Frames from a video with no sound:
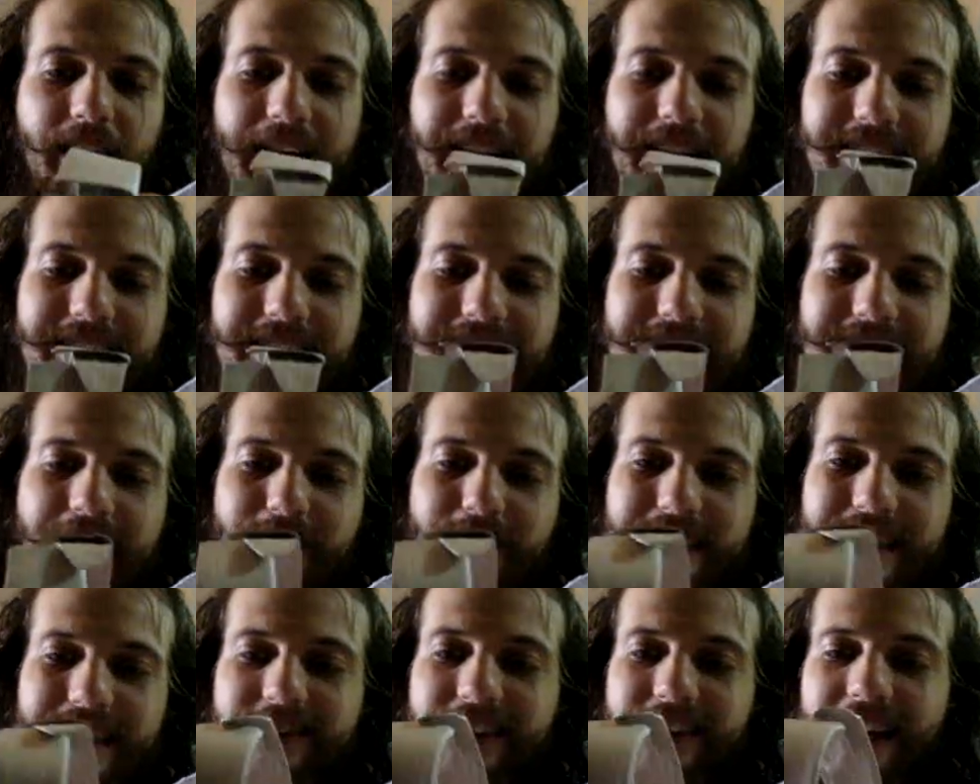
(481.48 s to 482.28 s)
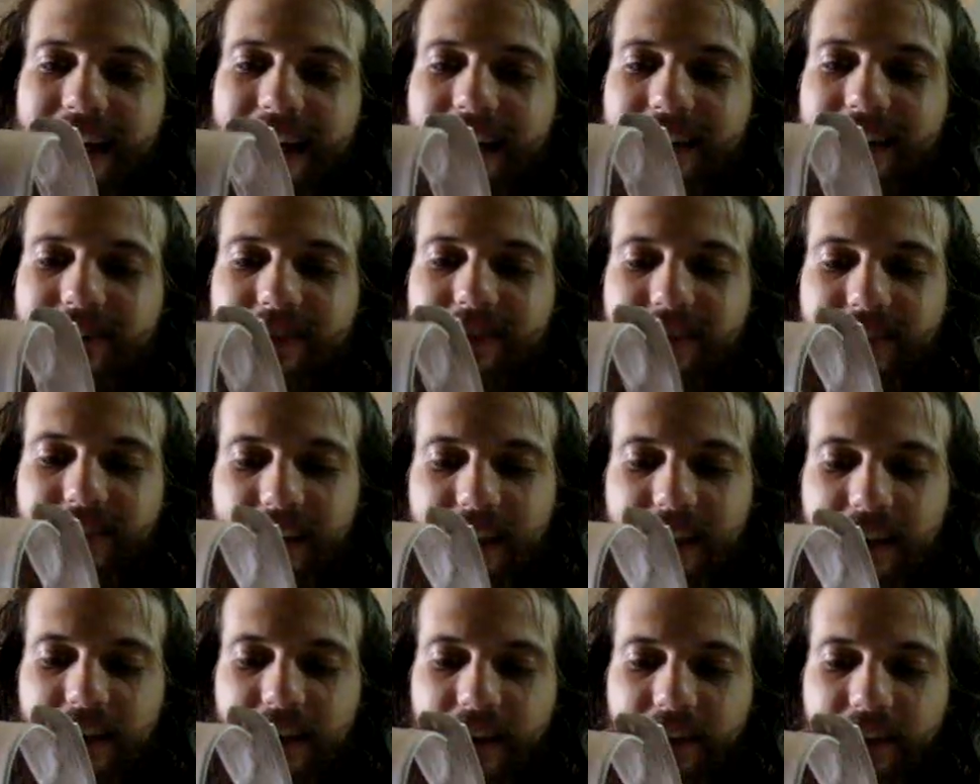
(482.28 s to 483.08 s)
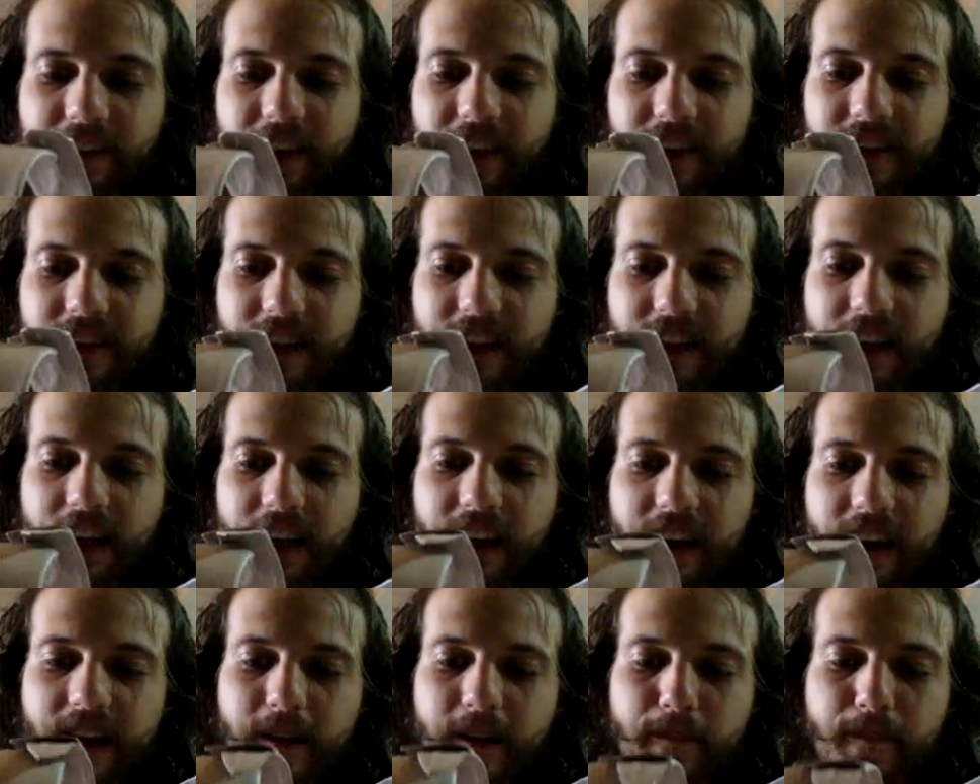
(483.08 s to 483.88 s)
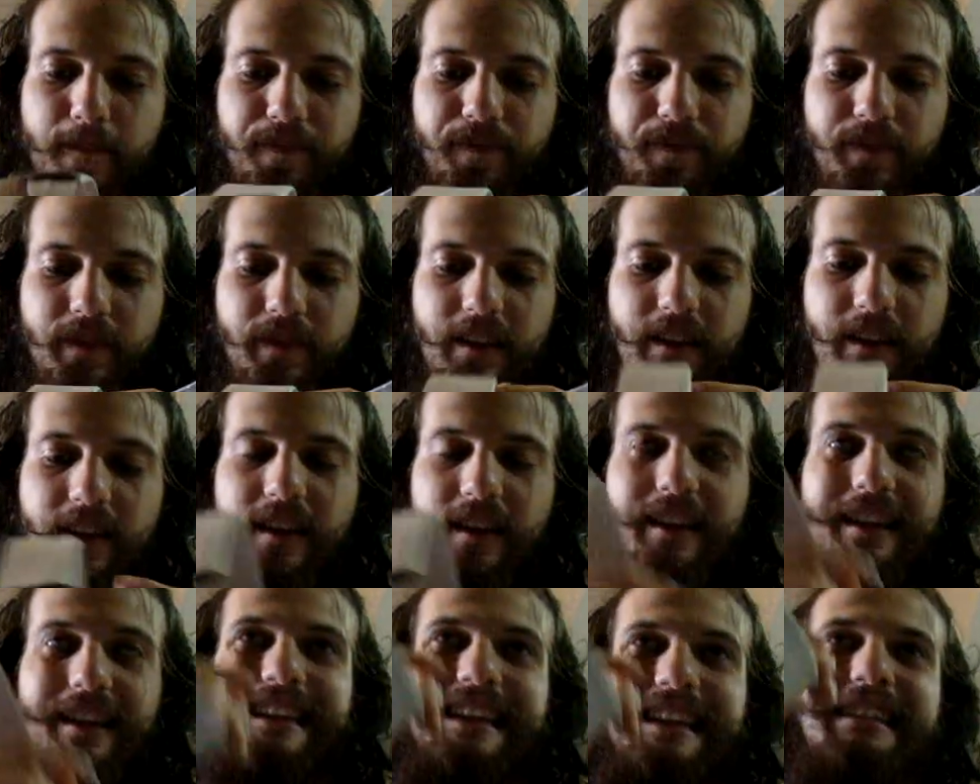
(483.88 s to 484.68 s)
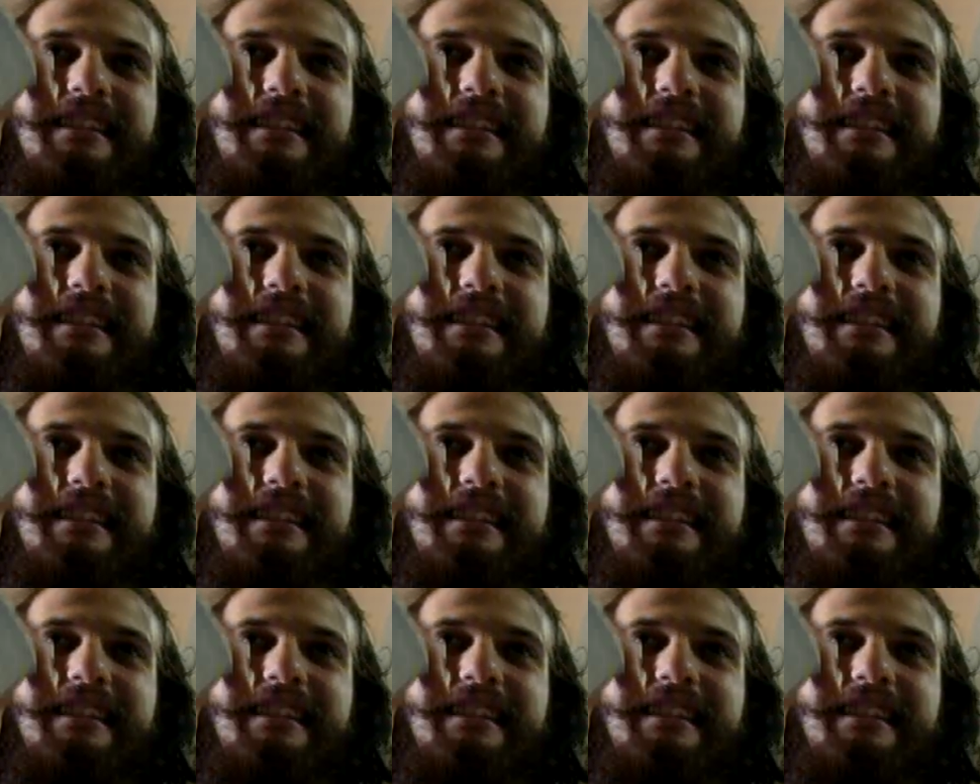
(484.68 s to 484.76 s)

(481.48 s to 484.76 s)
has a shine which is very hard to see on such a collar. The